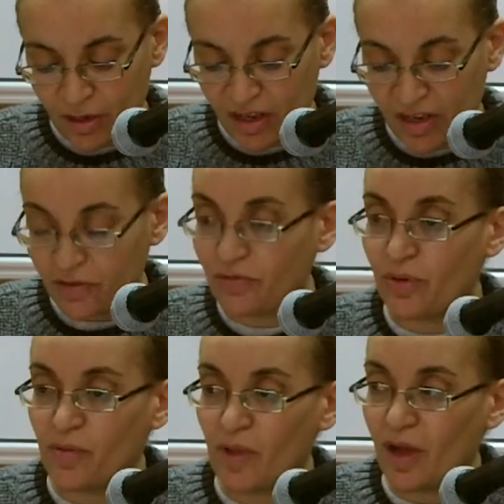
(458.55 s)
clear for
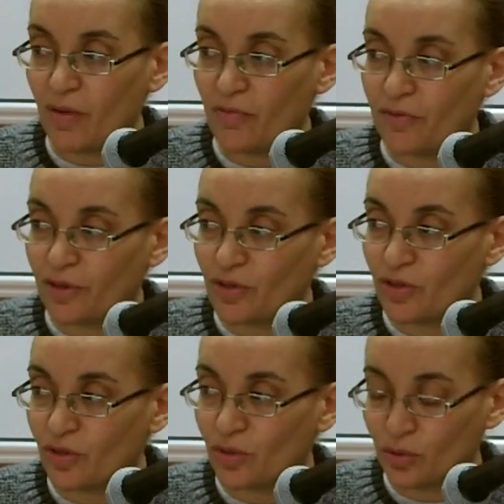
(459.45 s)
him how a
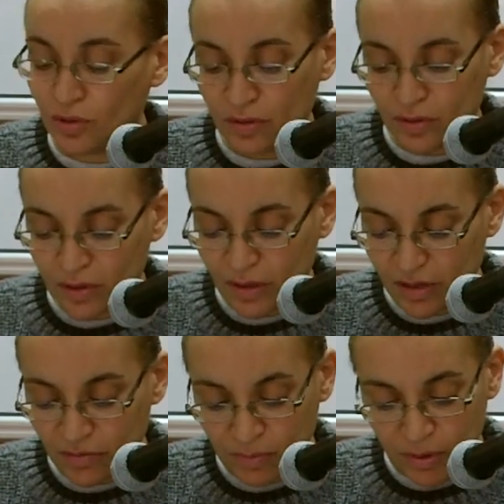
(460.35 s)
virgin could
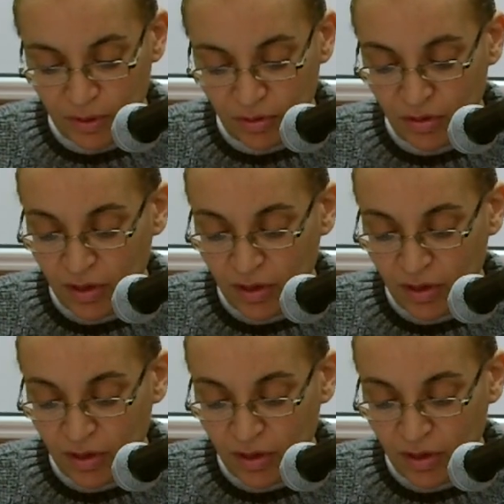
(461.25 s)
give birth.